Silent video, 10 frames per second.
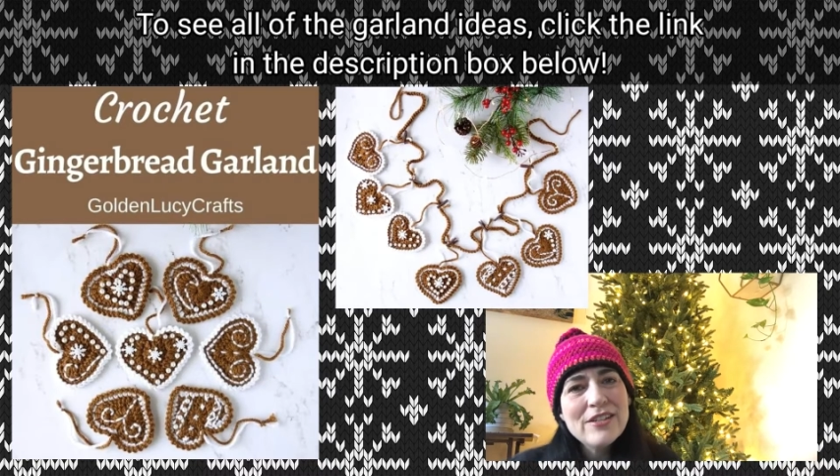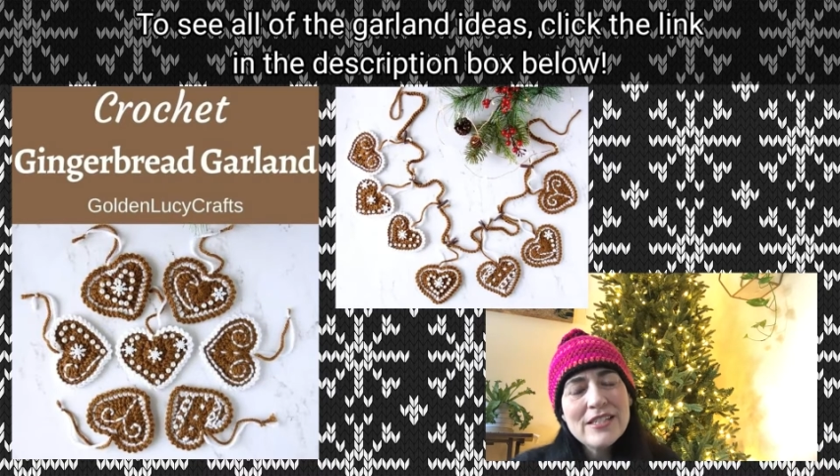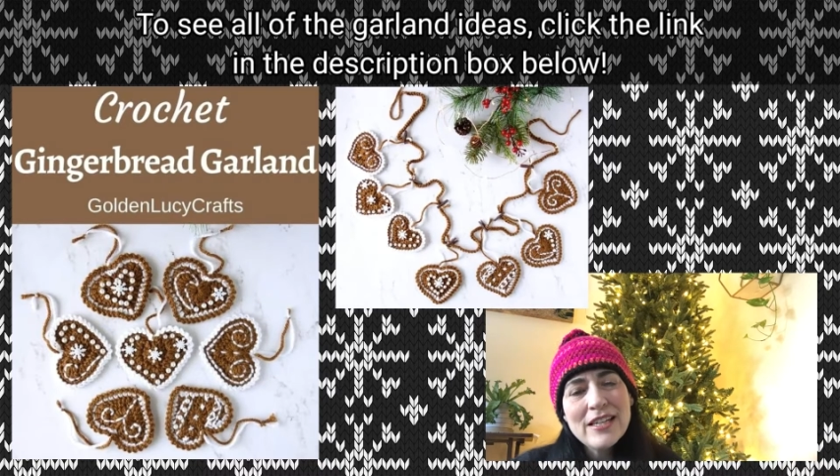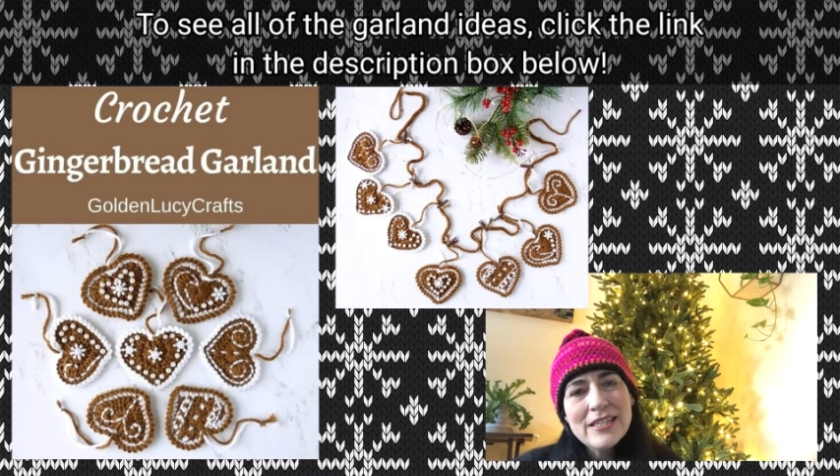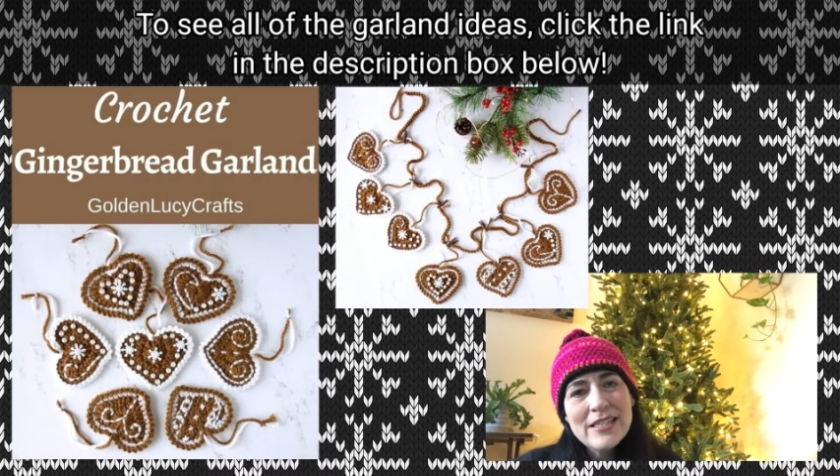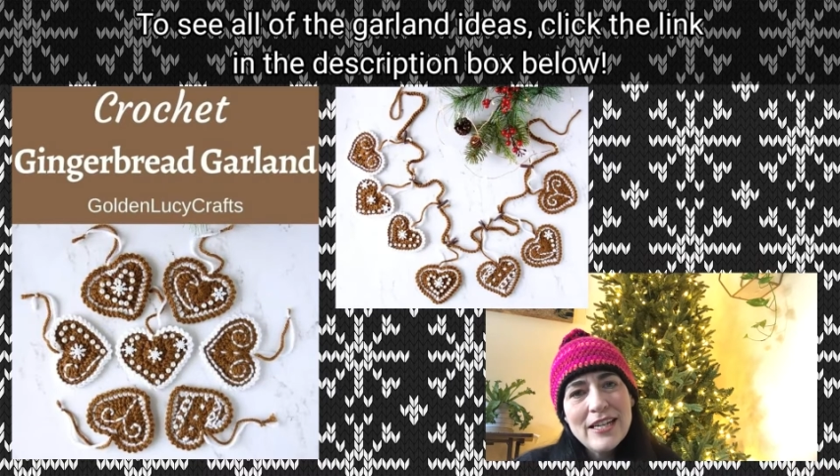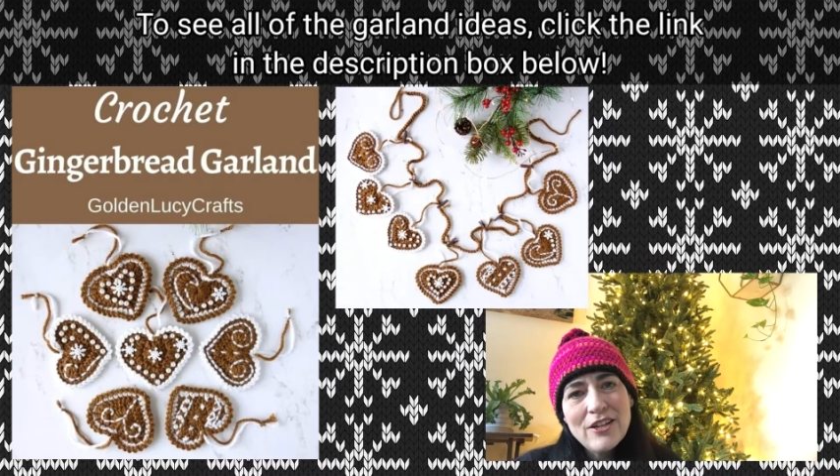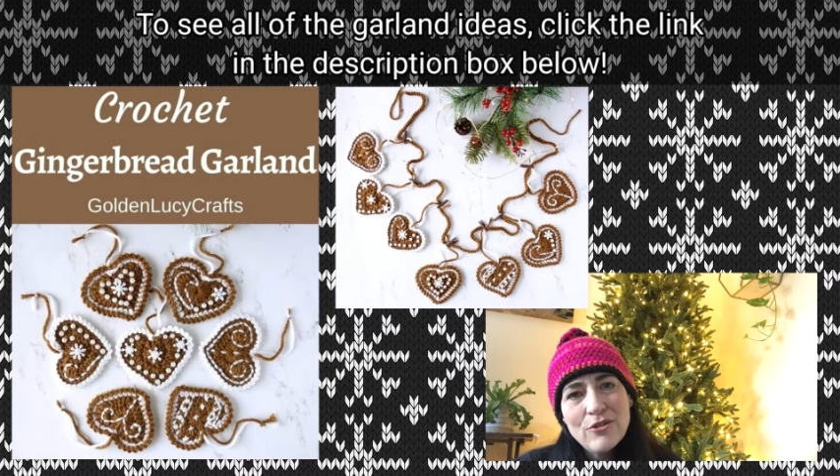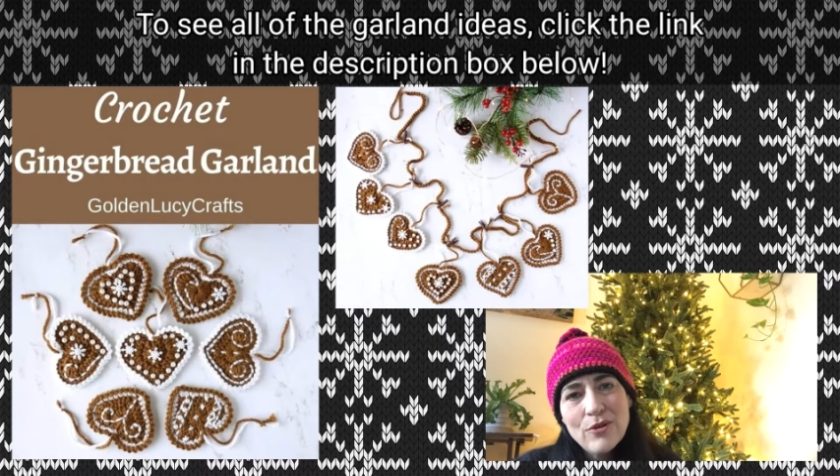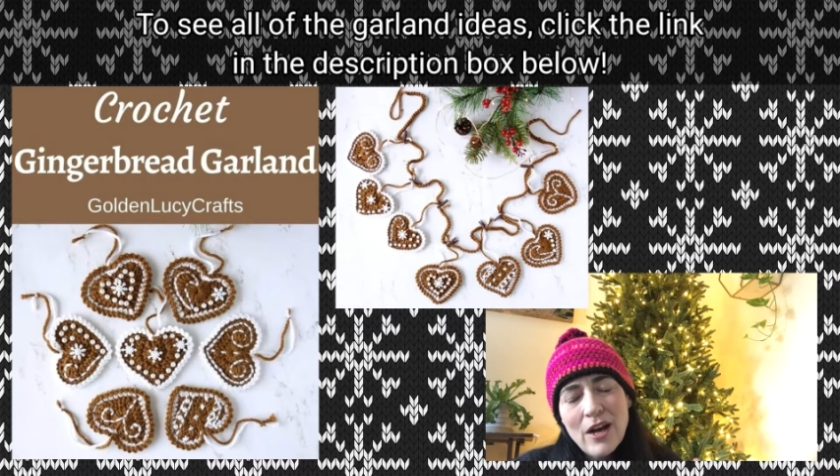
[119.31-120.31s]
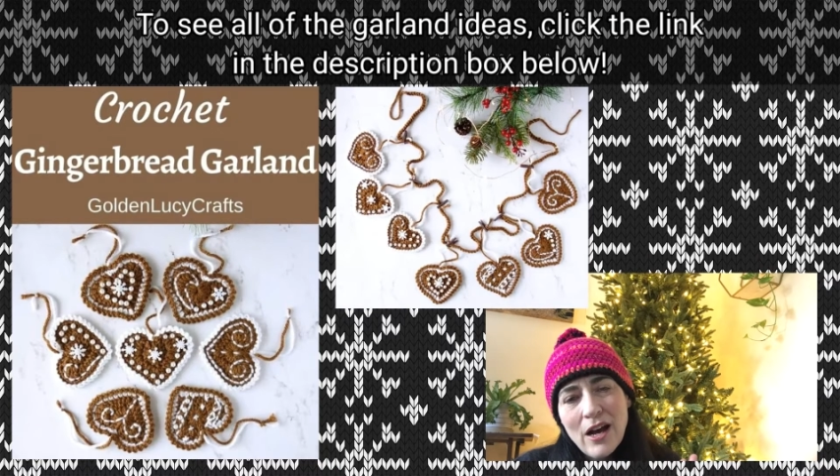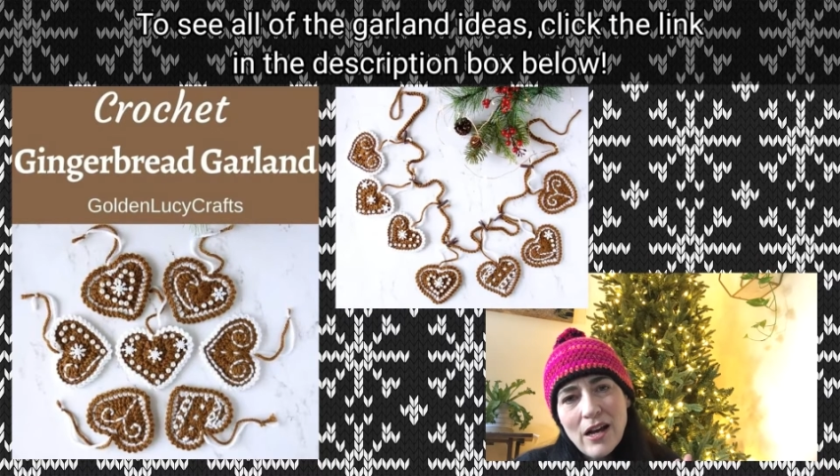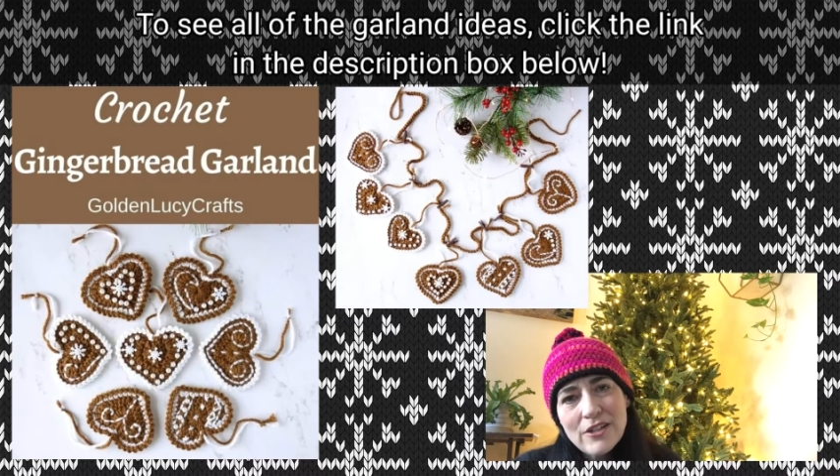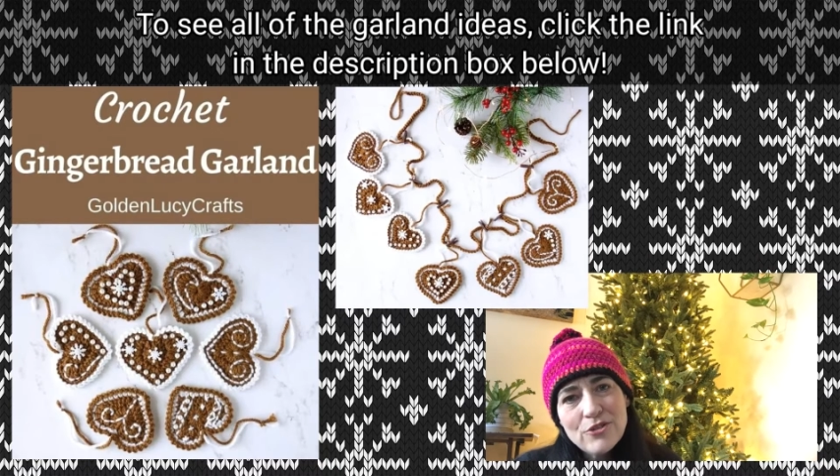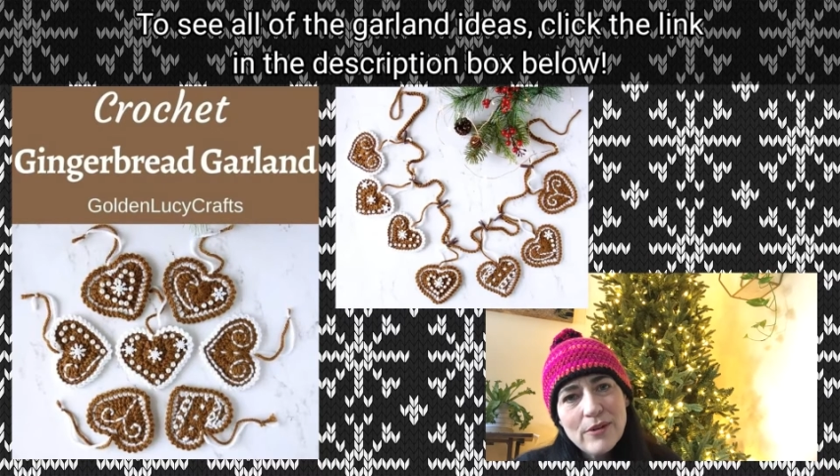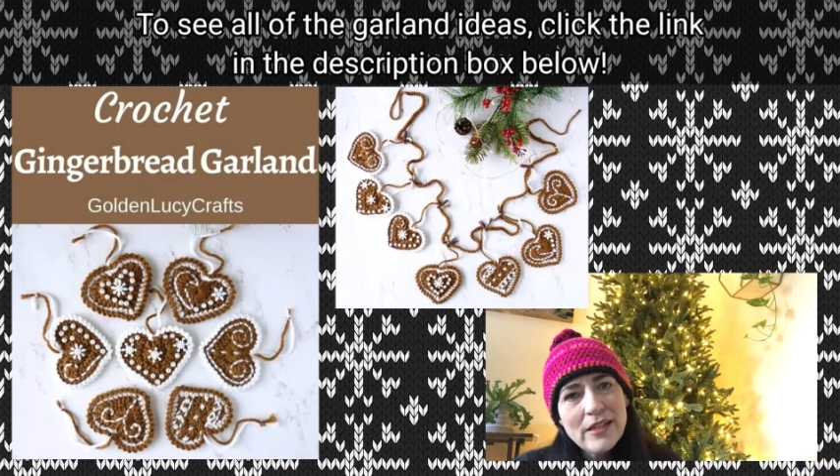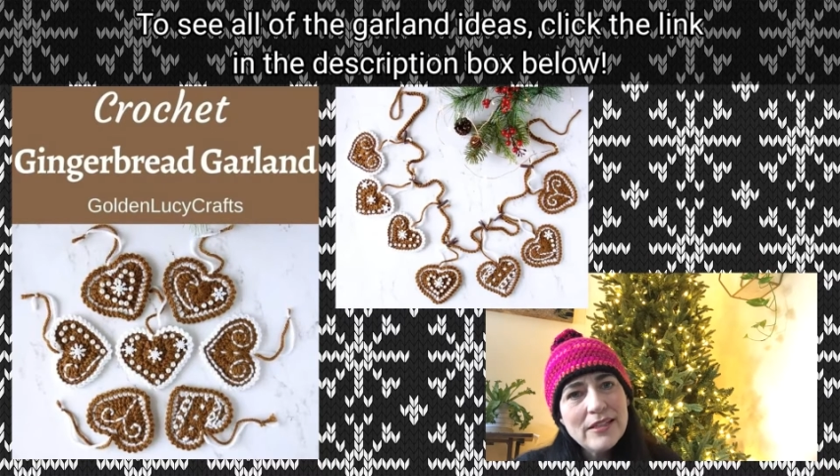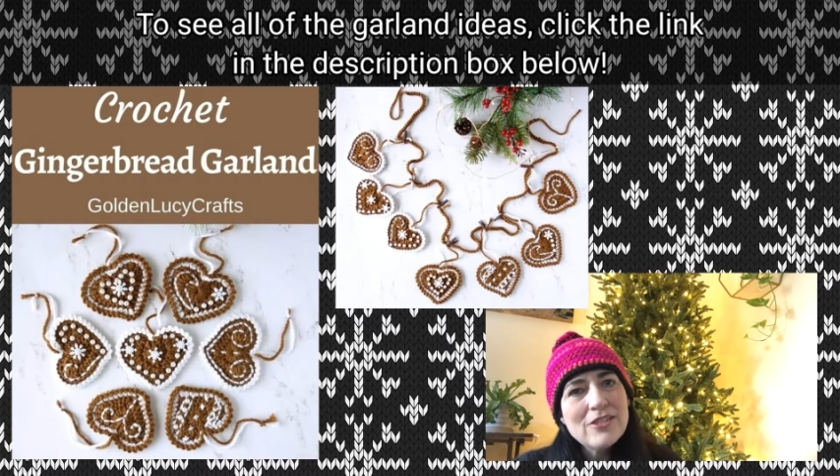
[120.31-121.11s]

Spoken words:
It's going to take you directly